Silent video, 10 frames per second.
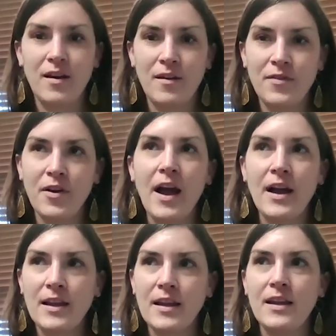a
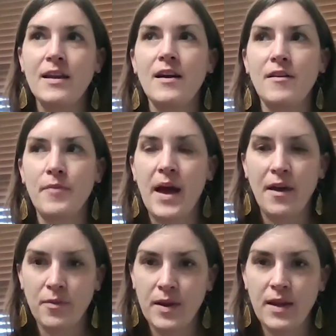variety of
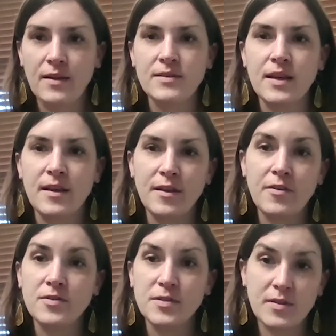pathways and
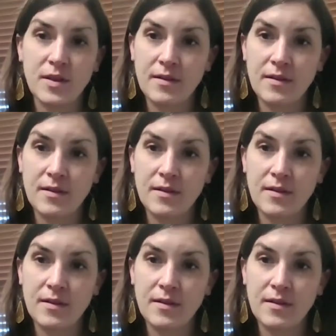there's